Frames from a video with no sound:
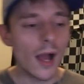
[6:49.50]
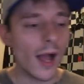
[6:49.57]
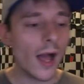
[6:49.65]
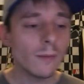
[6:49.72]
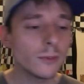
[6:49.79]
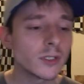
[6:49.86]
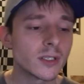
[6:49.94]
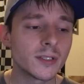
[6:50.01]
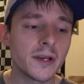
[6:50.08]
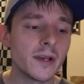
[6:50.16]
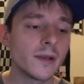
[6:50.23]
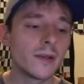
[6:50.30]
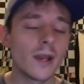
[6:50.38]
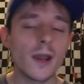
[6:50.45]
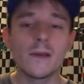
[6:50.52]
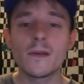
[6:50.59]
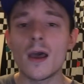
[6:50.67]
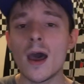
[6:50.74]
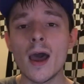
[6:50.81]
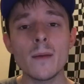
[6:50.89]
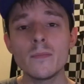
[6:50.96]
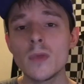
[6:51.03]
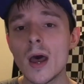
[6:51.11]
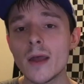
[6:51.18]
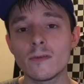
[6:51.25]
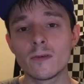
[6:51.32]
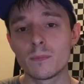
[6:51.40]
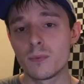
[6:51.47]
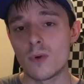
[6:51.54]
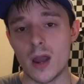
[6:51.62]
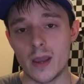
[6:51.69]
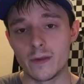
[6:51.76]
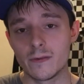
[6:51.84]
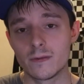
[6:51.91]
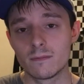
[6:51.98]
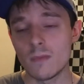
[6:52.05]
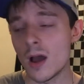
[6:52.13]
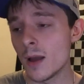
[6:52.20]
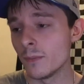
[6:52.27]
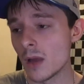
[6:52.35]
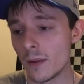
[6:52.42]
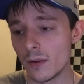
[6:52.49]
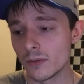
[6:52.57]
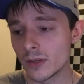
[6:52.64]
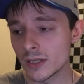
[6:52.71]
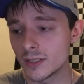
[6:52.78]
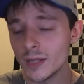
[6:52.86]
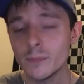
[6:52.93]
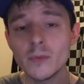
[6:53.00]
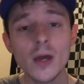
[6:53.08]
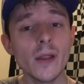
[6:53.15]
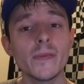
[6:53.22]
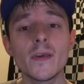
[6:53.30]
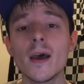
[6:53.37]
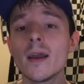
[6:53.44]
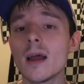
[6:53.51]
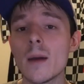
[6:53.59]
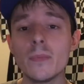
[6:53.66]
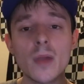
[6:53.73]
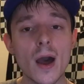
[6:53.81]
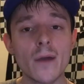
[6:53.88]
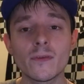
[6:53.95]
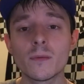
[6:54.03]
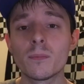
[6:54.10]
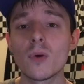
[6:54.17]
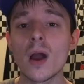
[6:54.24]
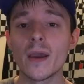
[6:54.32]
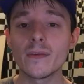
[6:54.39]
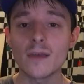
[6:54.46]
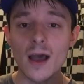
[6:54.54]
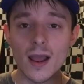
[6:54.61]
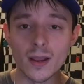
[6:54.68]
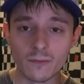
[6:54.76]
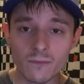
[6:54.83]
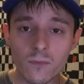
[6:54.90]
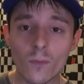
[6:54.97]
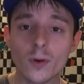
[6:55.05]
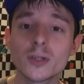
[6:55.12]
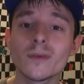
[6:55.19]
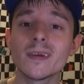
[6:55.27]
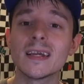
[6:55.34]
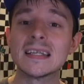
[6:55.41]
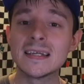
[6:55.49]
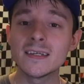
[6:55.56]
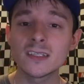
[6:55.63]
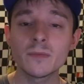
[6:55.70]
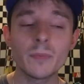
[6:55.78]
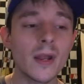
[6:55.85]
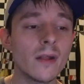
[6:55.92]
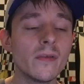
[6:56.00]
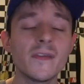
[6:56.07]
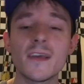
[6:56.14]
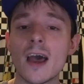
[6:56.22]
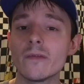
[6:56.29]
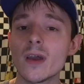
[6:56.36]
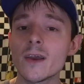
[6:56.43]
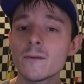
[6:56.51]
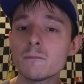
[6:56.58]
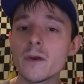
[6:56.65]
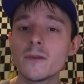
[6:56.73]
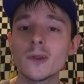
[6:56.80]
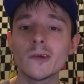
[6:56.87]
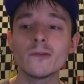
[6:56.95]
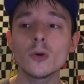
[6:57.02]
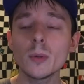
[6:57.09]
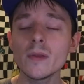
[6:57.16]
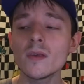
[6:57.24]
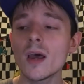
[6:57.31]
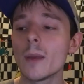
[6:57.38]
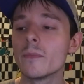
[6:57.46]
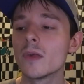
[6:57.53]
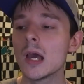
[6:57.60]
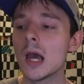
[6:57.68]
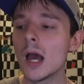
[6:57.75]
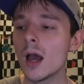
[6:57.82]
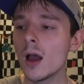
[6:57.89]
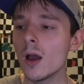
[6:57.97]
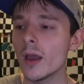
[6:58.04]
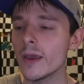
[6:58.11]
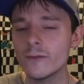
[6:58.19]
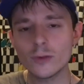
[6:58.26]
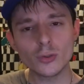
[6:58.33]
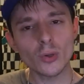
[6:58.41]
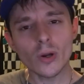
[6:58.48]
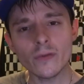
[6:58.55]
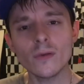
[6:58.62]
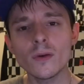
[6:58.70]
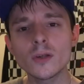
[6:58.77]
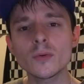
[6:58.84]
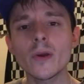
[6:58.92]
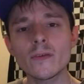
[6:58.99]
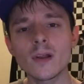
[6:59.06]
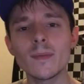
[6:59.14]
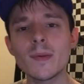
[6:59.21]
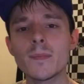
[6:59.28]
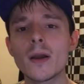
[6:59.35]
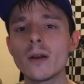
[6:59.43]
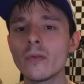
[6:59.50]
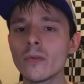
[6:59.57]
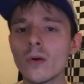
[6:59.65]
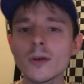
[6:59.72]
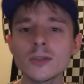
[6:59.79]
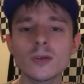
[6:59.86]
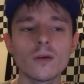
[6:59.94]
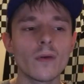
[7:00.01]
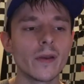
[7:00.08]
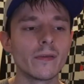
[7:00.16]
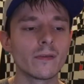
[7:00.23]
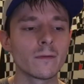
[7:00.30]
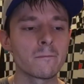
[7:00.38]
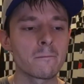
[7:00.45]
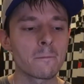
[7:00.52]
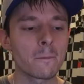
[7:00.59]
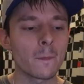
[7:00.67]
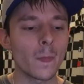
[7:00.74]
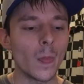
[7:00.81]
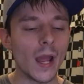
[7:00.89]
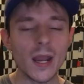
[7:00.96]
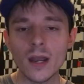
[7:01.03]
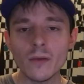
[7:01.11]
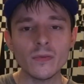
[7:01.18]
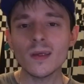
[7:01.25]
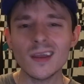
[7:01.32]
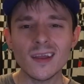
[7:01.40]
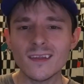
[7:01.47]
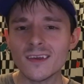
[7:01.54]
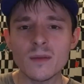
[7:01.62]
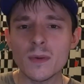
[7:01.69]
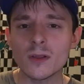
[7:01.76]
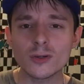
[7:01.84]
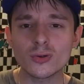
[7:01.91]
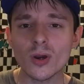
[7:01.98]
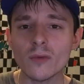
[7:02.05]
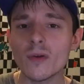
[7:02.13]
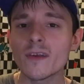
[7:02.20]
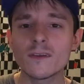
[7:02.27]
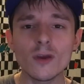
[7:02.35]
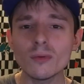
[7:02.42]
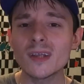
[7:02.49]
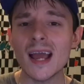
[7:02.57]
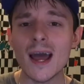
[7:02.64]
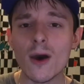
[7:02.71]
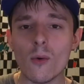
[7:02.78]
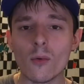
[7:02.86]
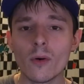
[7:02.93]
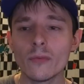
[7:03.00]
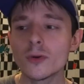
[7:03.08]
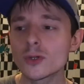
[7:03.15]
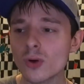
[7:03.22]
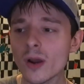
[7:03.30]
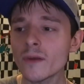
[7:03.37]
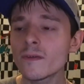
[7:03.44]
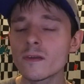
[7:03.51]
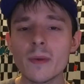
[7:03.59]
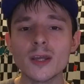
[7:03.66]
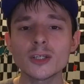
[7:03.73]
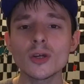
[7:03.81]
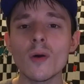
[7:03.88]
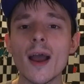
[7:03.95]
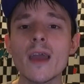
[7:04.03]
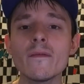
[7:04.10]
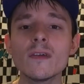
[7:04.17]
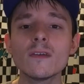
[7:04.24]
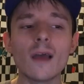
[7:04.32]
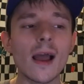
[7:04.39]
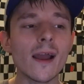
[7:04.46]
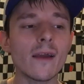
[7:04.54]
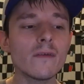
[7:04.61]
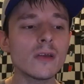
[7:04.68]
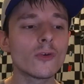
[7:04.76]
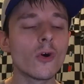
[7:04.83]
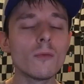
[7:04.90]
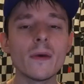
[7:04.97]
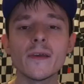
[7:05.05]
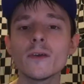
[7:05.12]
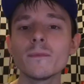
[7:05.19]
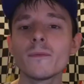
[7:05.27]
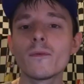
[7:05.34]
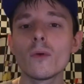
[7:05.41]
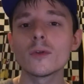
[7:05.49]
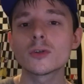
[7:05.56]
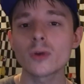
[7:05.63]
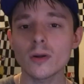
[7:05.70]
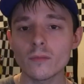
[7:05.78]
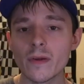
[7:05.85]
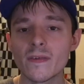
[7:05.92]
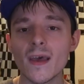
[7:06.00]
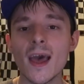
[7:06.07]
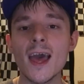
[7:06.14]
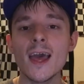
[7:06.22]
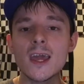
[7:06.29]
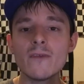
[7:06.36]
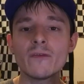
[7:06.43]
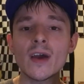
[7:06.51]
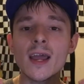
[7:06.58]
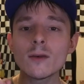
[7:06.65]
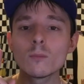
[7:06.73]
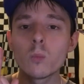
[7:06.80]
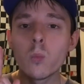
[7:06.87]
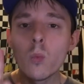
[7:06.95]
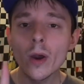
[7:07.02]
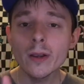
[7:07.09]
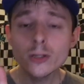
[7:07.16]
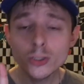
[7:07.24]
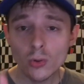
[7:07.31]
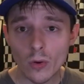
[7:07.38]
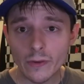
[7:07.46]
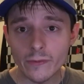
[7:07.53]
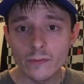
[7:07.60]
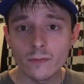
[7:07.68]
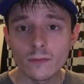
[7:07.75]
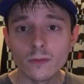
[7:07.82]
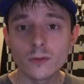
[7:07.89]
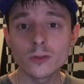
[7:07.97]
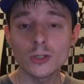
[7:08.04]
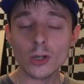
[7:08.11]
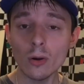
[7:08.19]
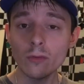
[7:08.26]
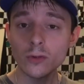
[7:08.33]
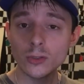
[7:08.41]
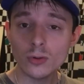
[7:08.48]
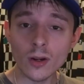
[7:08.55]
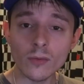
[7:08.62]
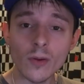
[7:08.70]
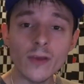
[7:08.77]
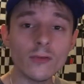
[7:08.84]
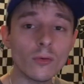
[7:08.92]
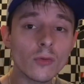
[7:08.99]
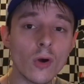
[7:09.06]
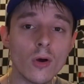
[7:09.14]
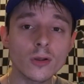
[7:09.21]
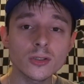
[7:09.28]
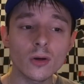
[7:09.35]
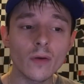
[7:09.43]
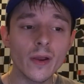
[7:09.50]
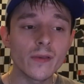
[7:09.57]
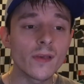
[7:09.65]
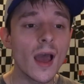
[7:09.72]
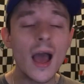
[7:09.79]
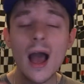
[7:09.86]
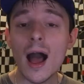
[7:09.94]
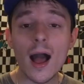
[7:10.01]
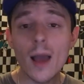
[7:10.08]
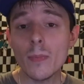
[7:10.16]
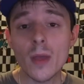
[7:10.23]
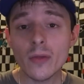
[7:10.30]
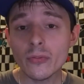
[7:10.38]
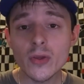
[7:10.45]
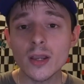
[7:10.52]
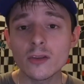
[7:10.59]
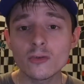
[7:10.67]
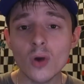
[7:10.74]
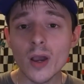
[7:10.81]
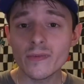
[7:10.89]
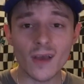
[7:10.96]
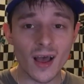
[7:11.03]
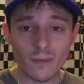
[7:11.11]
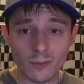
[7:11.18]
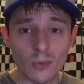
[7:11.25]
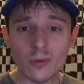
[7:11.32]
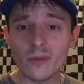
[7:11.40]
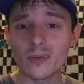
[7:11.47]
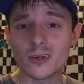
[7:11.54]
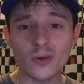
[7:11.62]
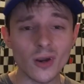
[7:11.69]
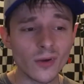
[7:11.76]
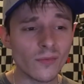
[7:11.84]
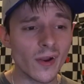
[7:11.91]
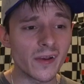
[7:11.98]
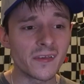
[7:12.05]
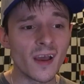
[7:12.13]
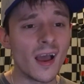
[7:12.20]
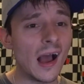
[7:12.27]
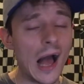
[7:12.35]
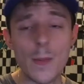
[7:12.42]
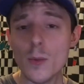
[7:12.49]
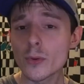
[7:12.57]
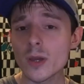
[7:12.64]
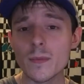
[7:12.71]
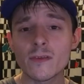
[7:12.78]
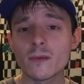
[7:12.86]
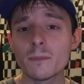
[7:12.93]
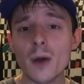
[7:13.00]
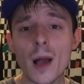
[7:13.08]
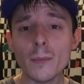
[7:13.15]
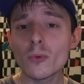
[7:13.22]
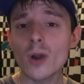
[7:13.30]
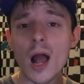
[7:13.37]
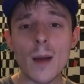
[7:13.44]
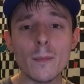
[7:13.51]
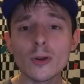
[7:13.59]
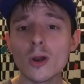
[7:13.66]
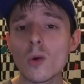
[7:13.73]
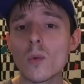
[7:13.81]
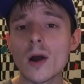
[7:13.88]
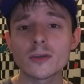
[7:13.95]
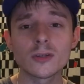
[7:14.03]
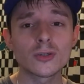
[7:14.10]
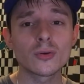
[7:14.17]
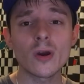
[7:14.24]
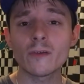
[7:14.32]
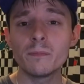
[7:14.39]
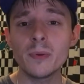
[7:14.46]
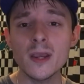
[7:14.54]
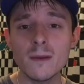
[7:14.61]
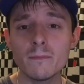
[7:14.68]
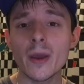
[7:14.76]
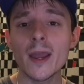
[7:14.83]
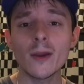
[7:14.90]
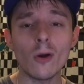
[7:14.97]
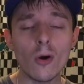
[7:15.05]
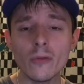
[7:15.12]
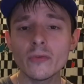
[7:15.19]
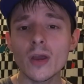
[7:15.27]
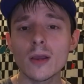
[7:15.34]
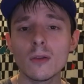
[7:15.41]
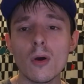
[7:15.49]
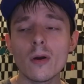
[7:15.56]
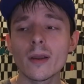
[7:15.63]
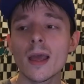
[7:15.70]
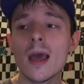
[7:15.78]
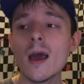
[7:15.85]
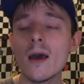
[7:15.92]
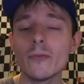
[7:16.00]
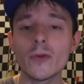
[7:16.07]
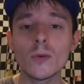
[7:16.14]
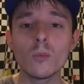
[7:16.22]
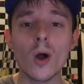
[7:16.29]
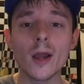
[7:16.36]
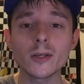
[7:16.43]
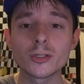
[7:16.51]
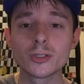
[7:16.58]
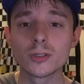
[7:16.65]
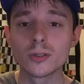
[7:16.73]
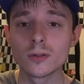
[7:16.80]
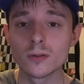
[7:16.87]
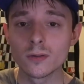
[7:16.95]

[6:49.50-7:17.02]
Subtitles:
I'm just saying, guys, I'm not surprised. I like deep down inside, I'm not surprised. I unfortunately anticipated this. I've asked myself so many times, is the Truck Series race going to be better than the All-Star race? And I was it's going to be the truck race, no doubt. The trucks is the best show. I even told myself before the truck race, if I had one choice to go to the truck race or the All-Star race, I'm not thinking twice. I'm going to the truck race. I'm going to give me some popcorn. I'm going to go watch the trucks beat and bang all day long, then watch,